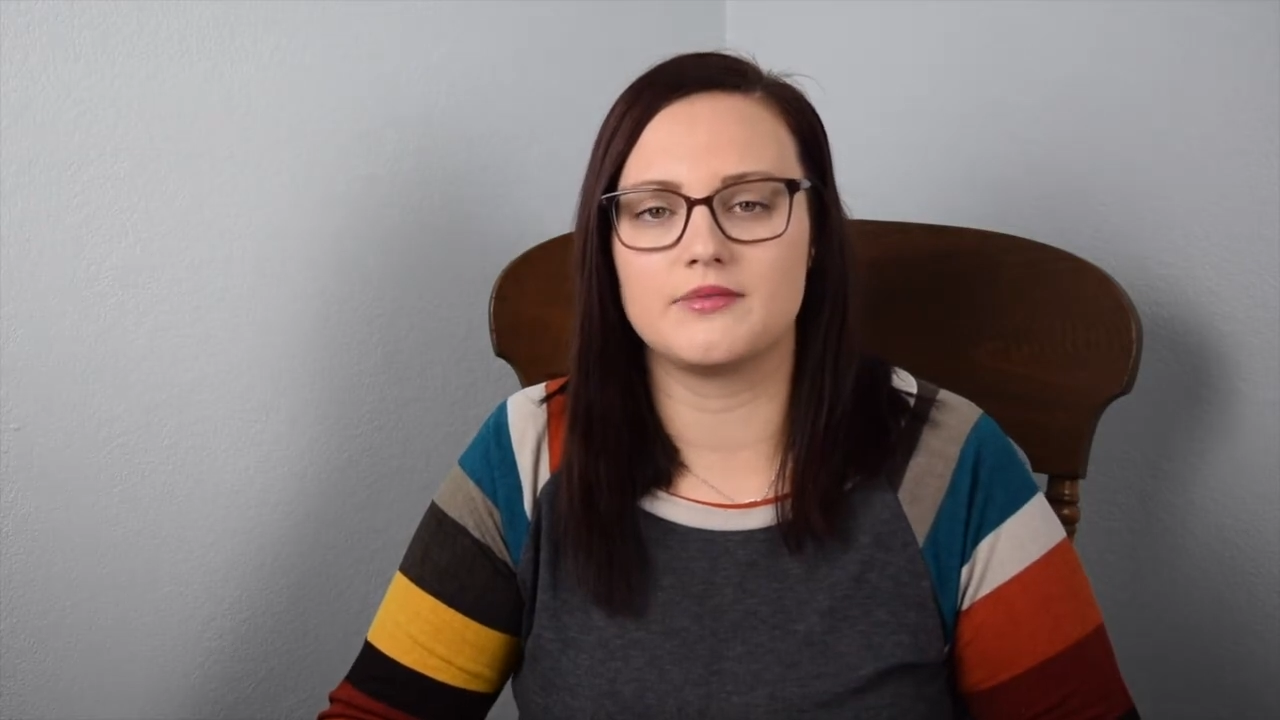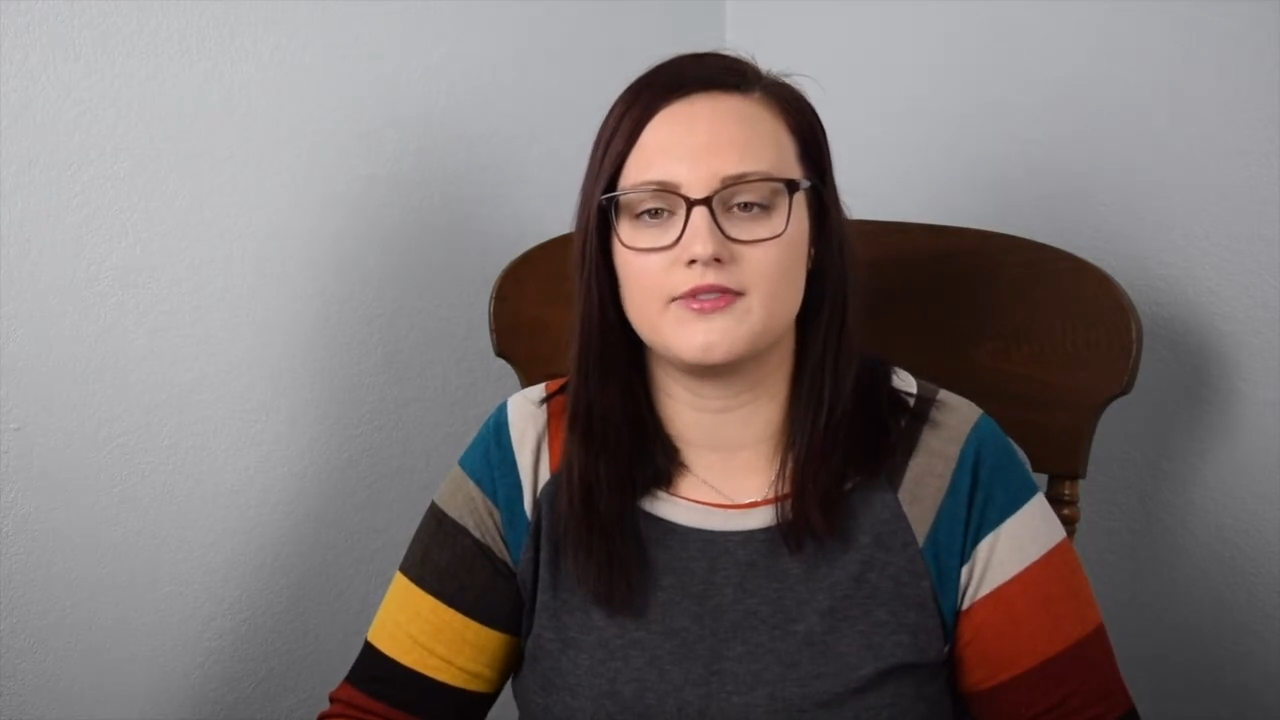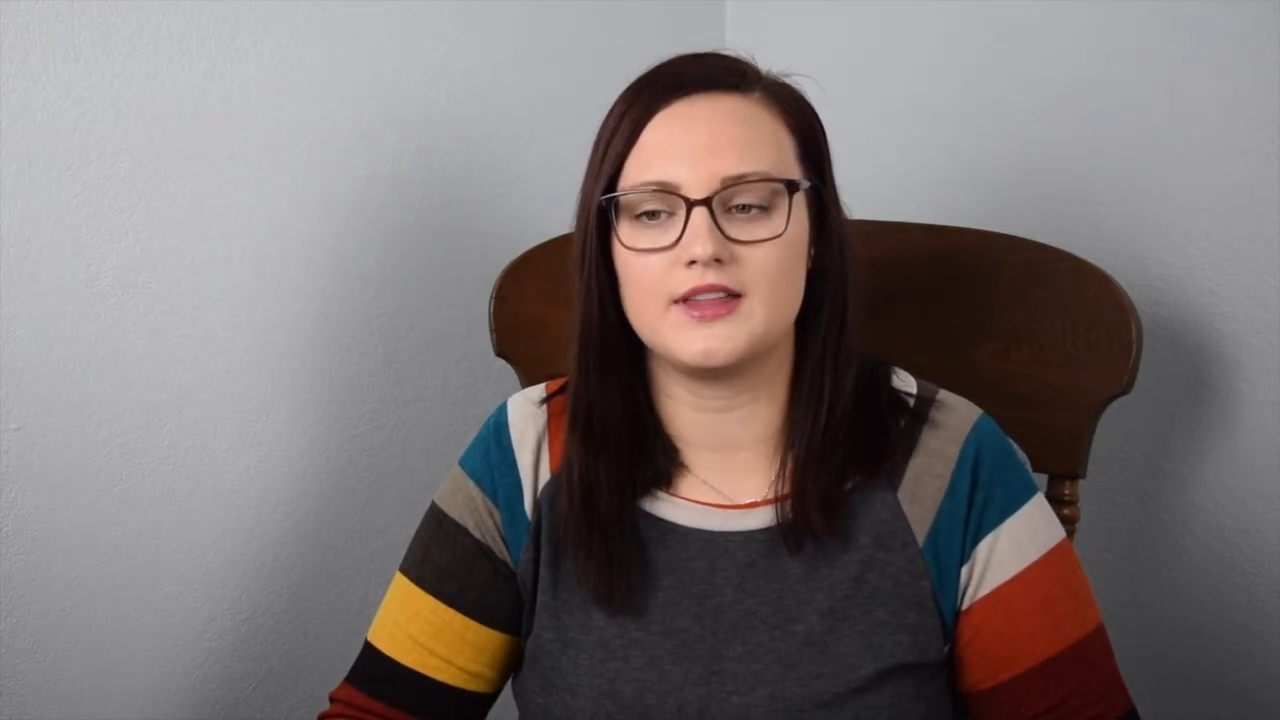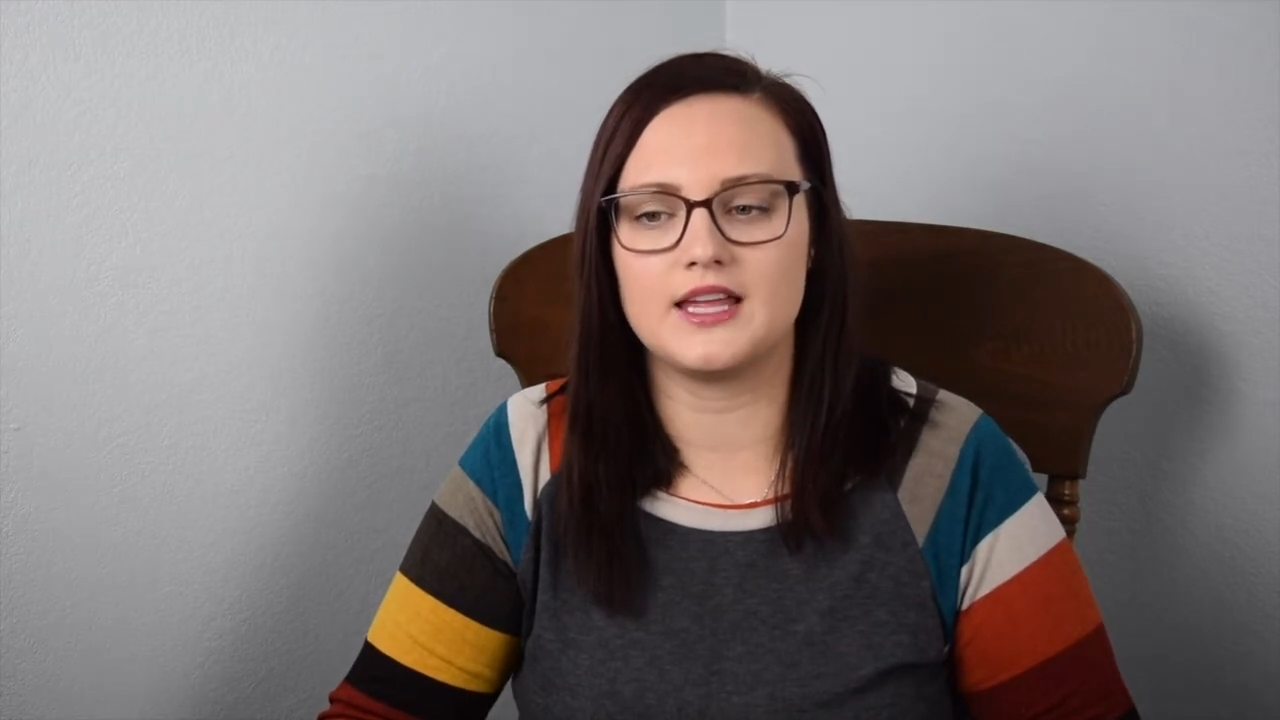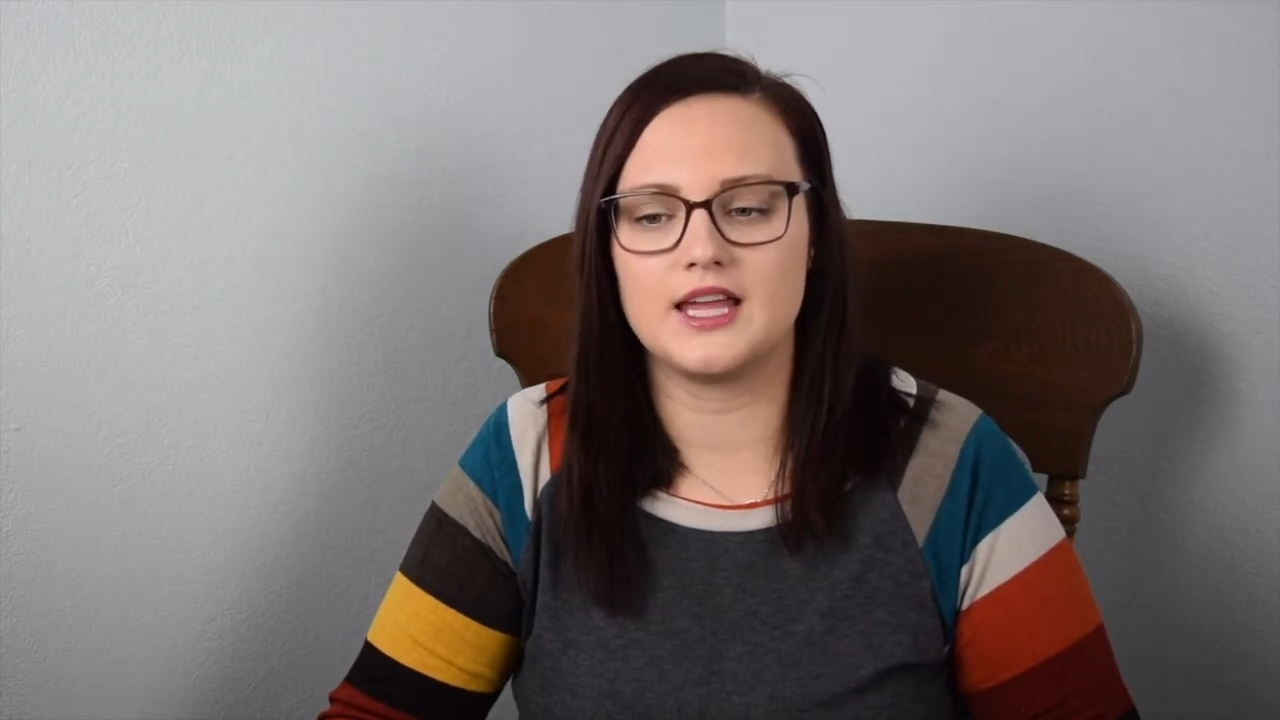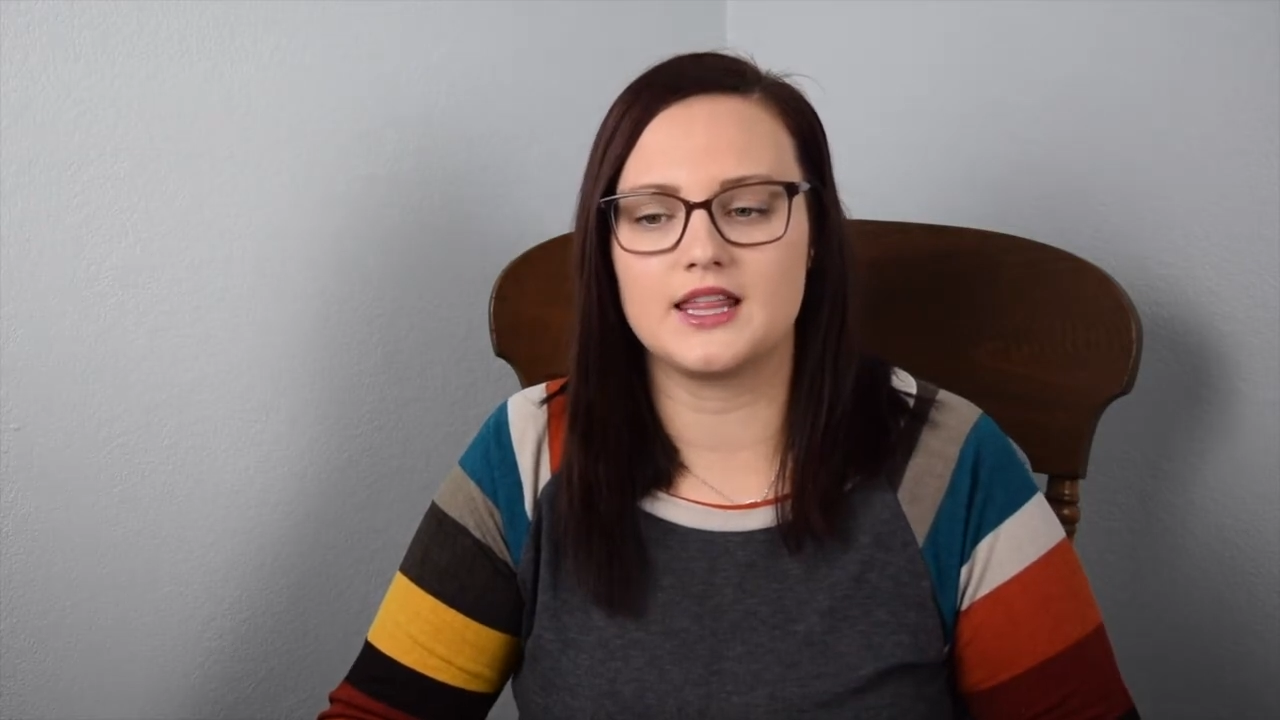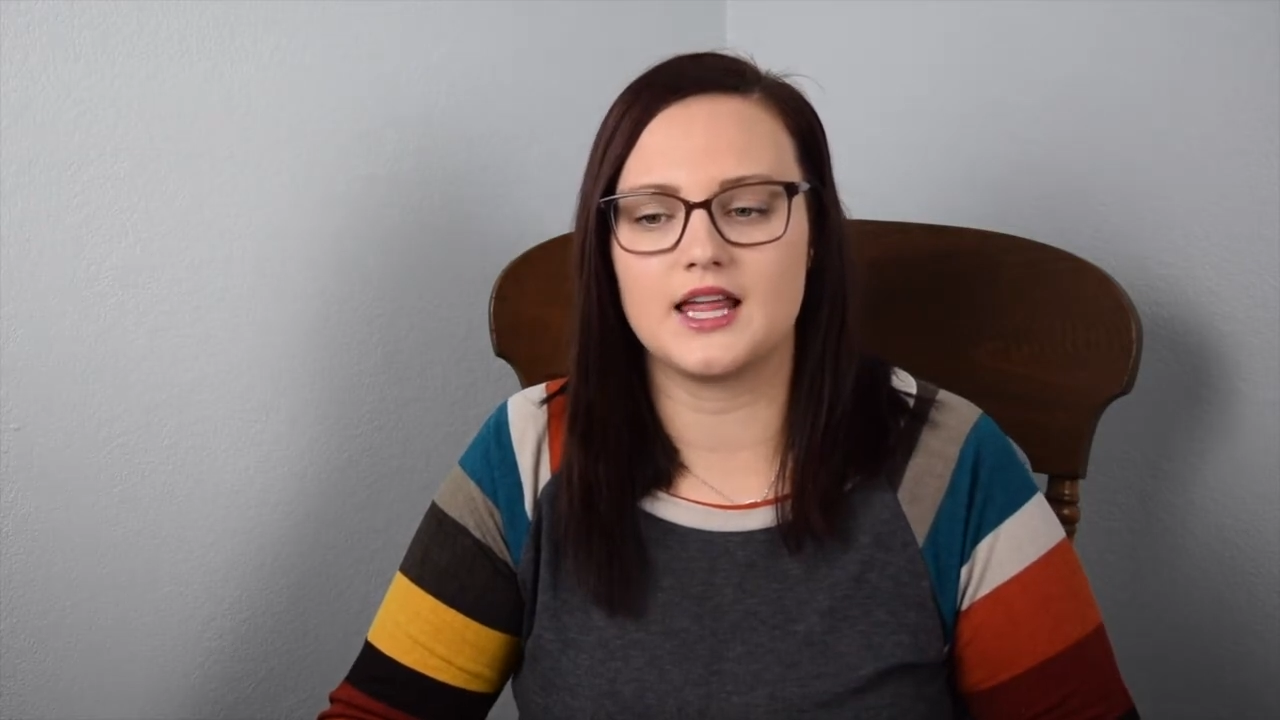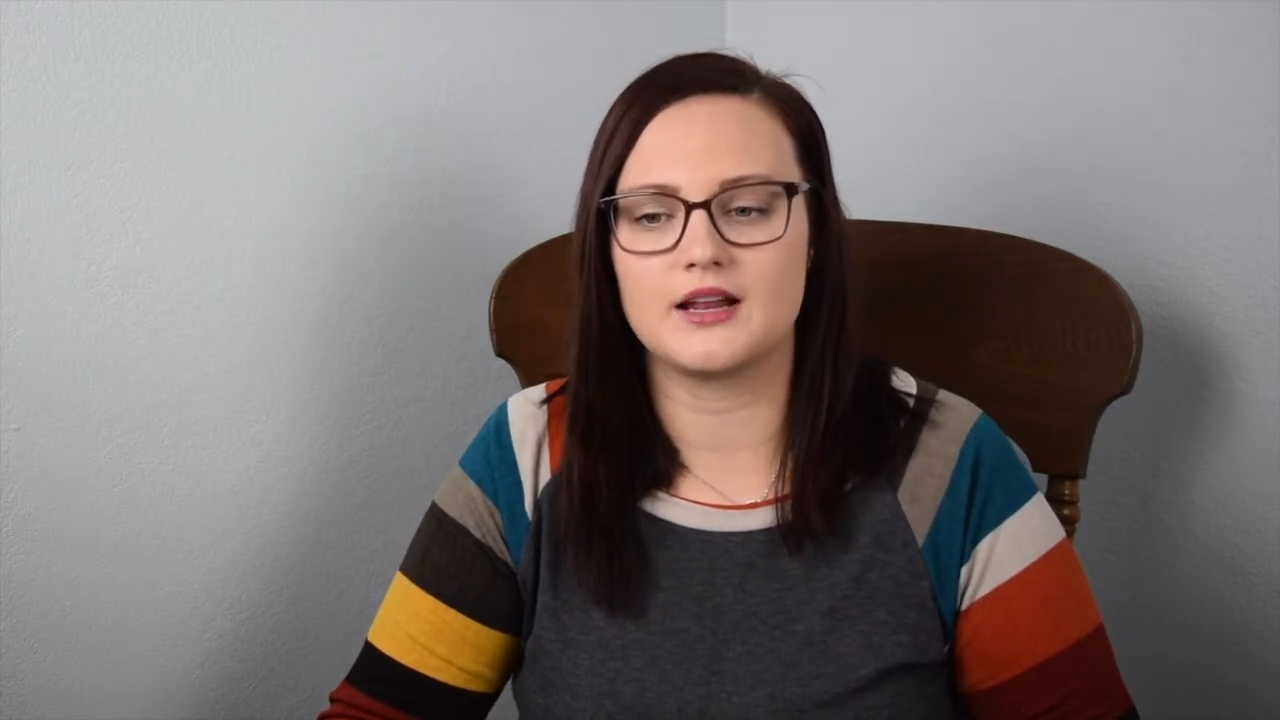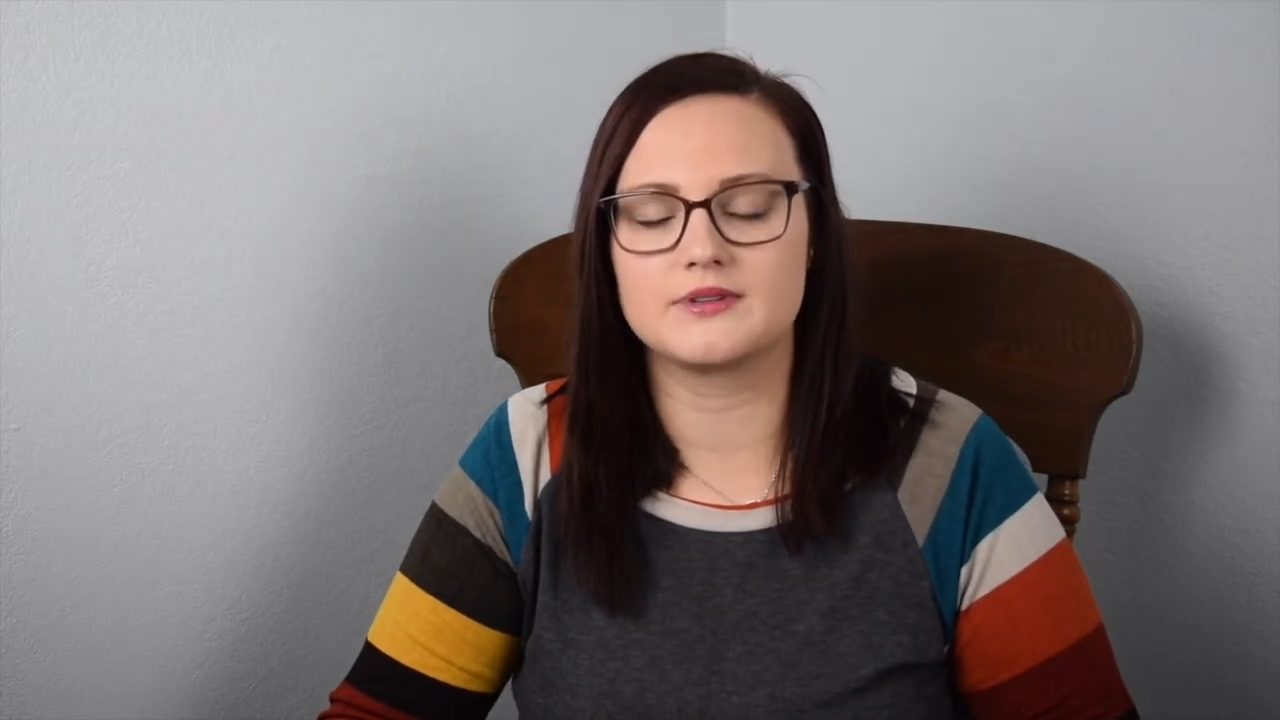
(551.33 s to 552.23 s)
thinking that